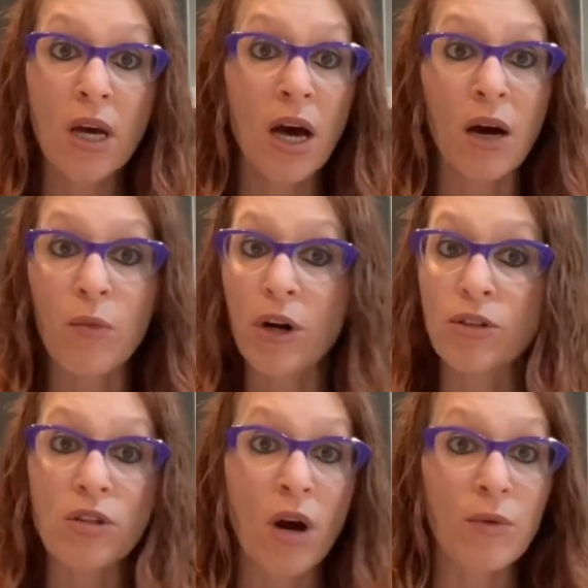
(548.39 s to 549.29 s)
where
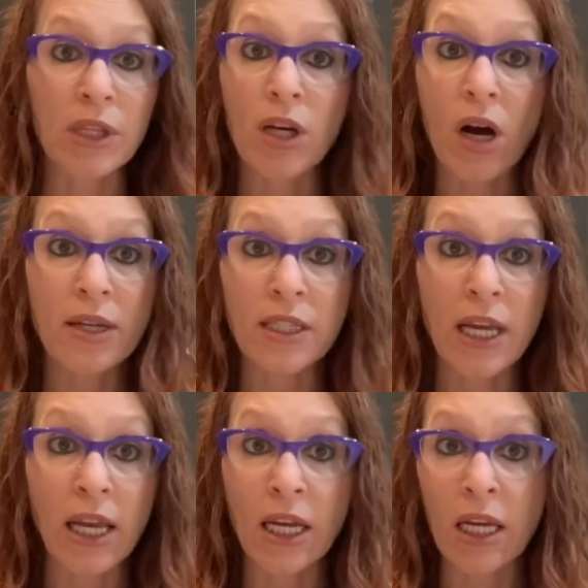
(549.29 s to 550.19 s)
it's not really
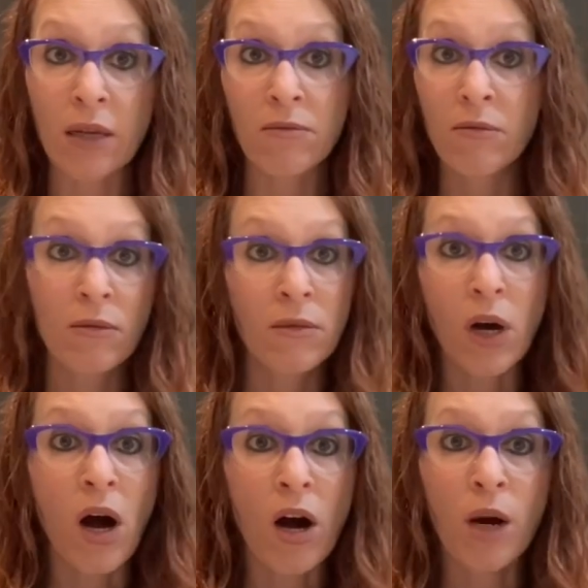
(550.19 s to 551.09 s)
causing any
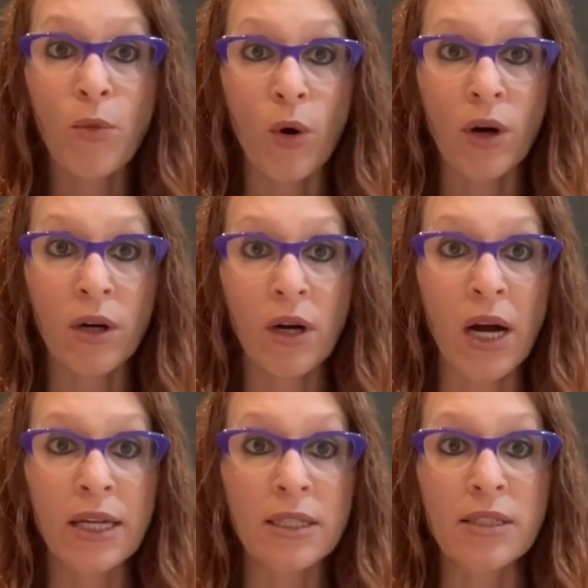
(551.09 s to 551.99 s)
harm or
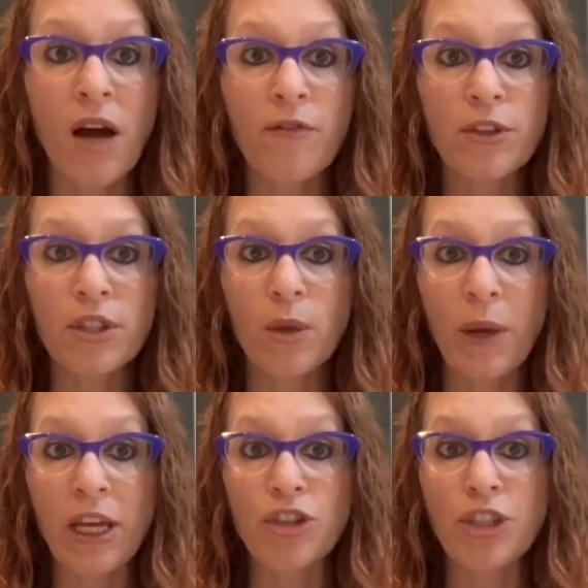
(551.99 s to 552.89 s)
discomfort to the
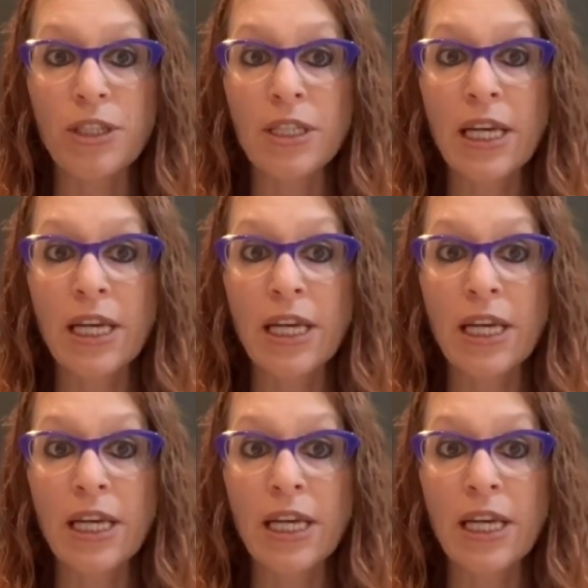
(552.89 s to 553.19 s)
patient.